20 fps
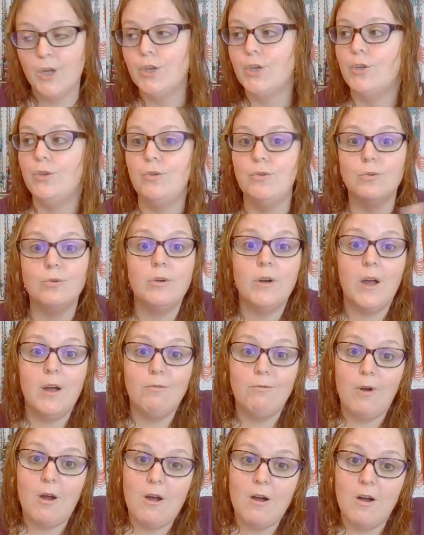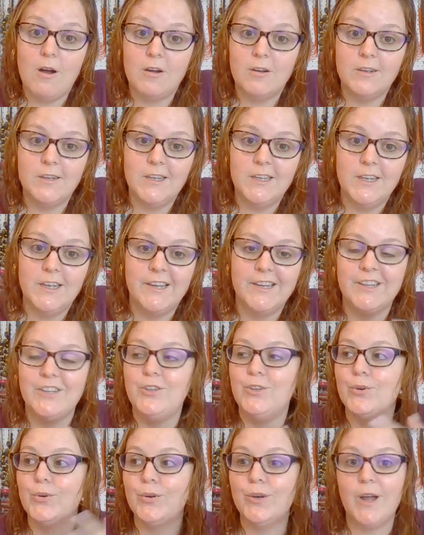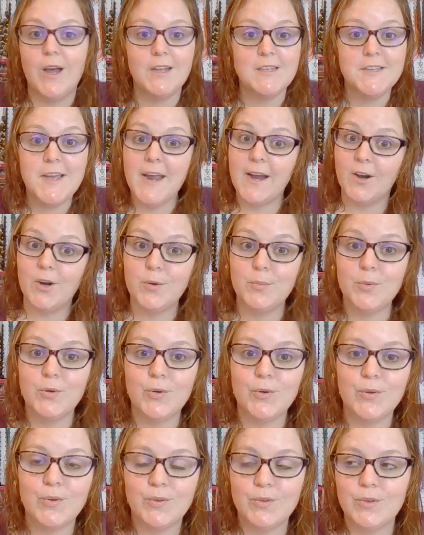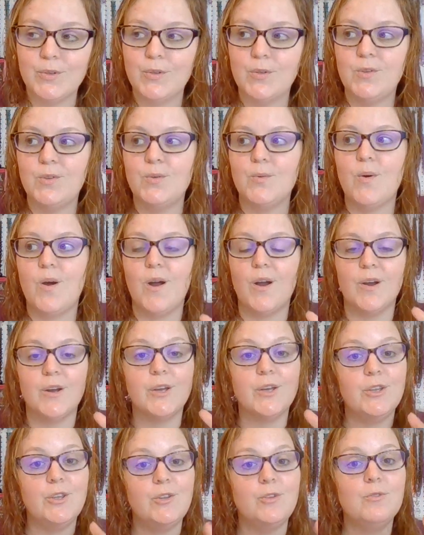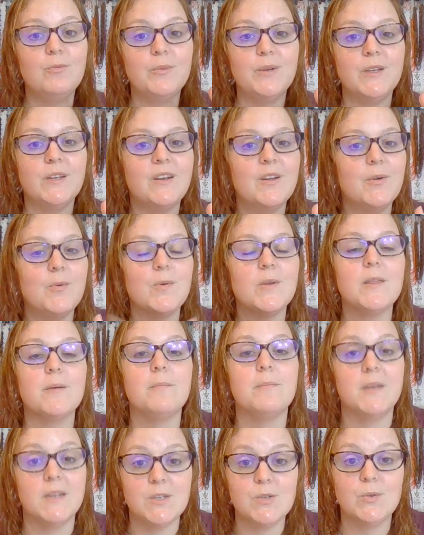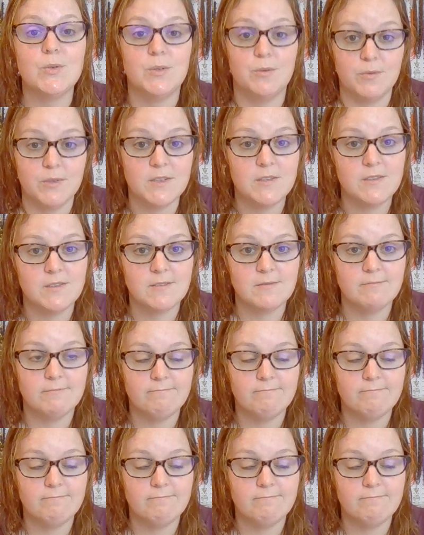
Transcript: You're not wrong. You're not terrible. You are human with a mental illness.